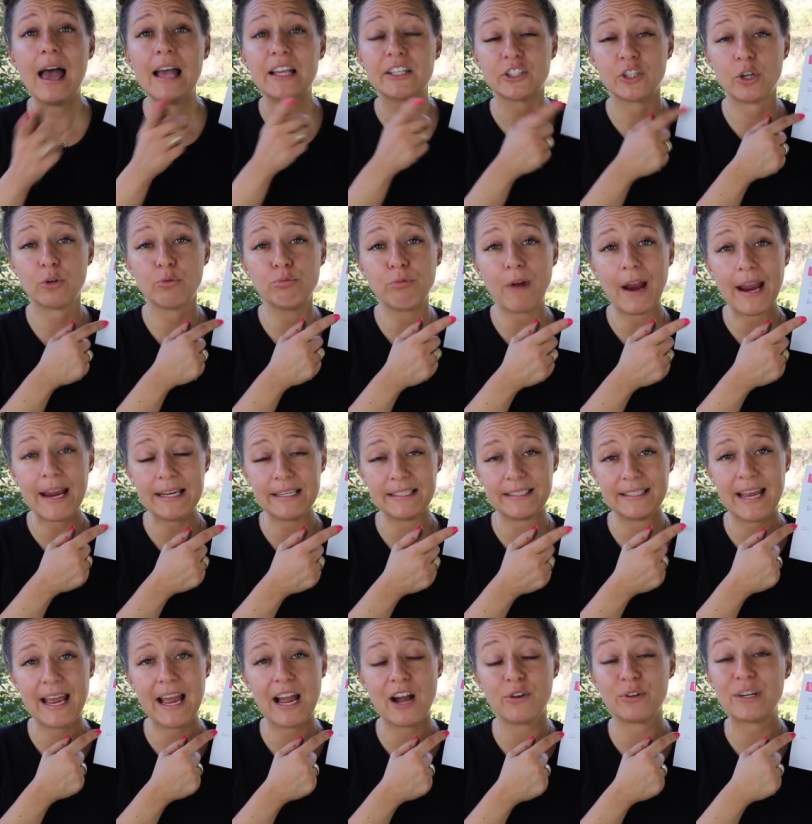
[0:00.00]
So write
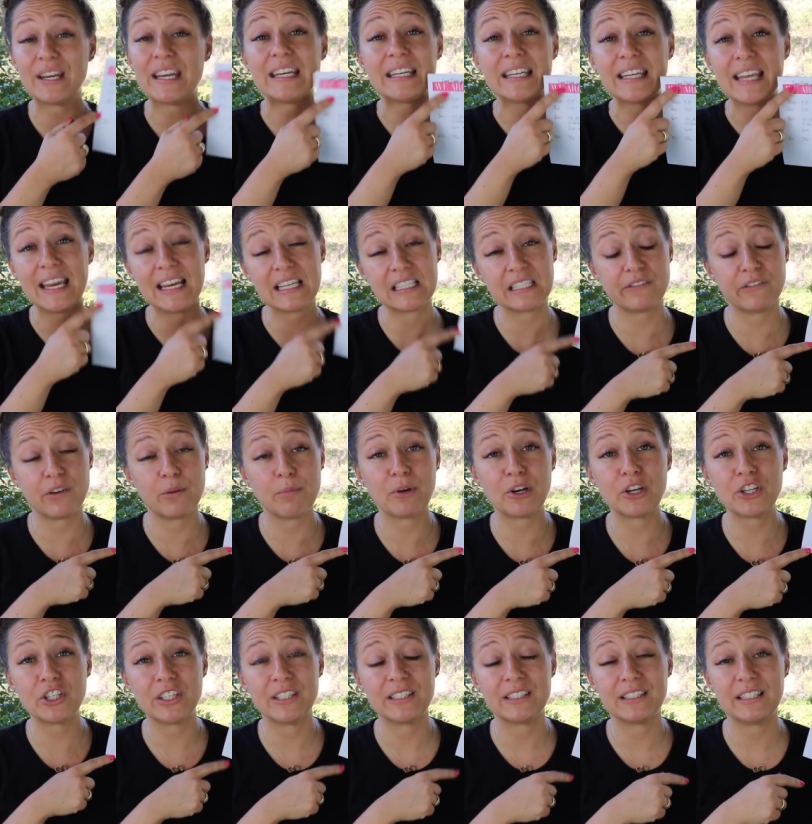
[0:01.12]
down, in case of
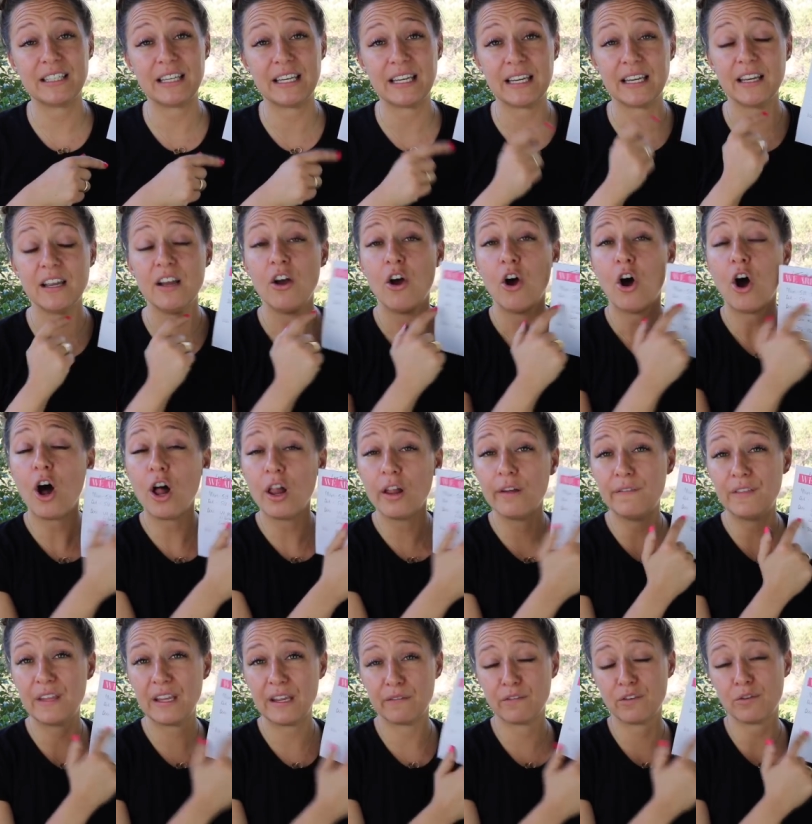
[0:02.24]
emergency, all
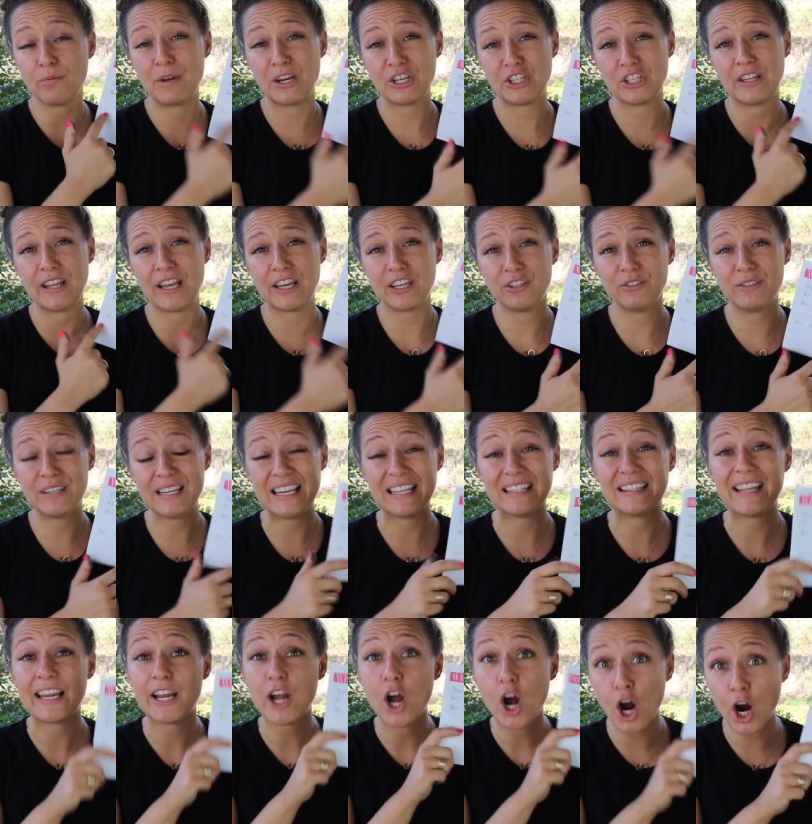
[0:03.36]
of the information that you need,
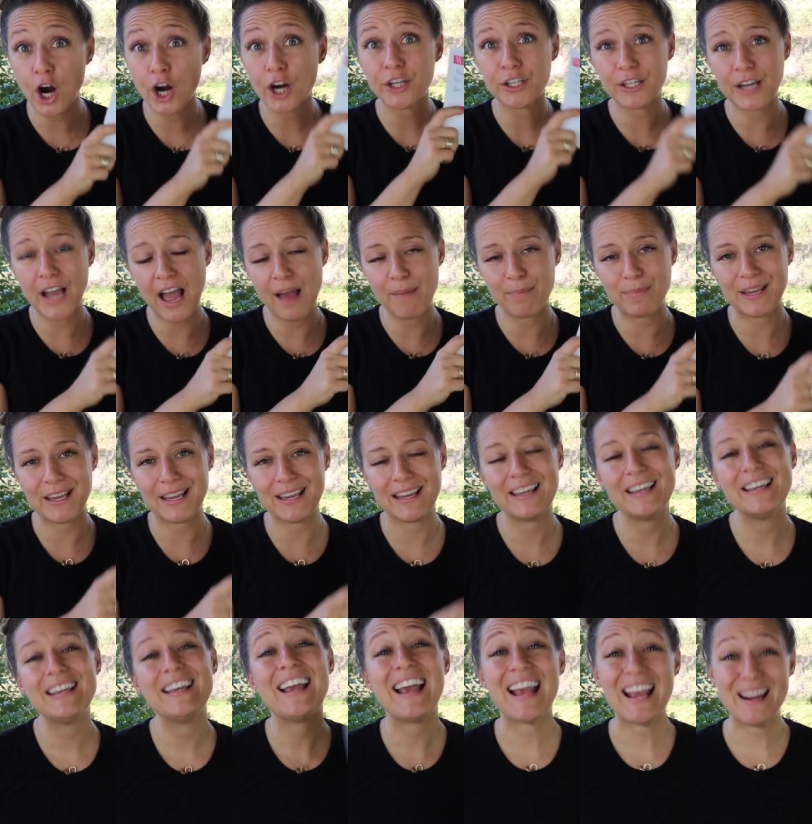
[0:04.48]
like hard copy,
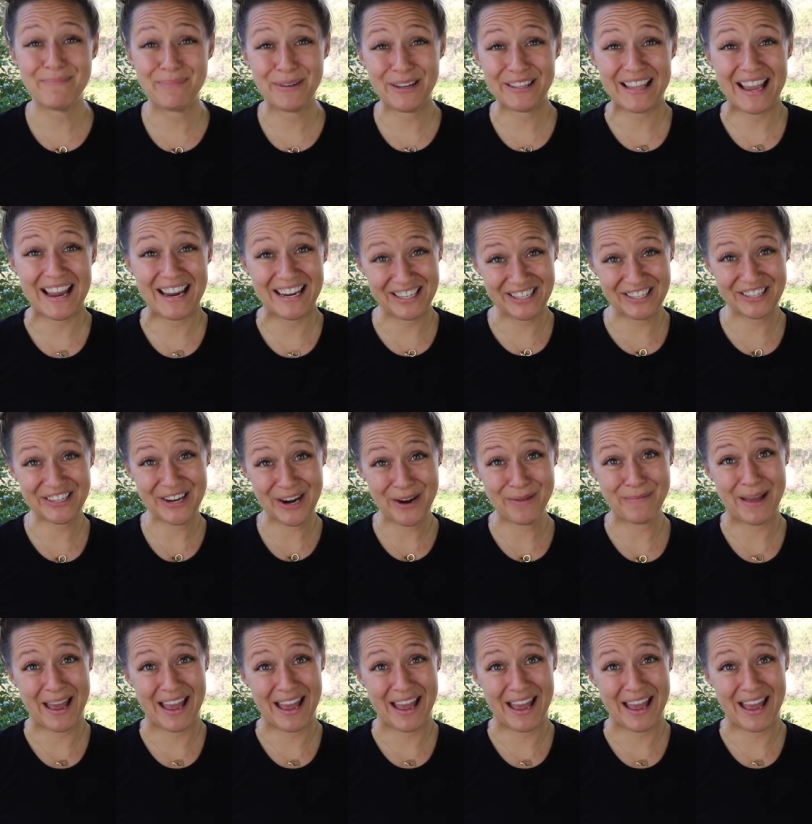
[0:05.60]
and put that in your go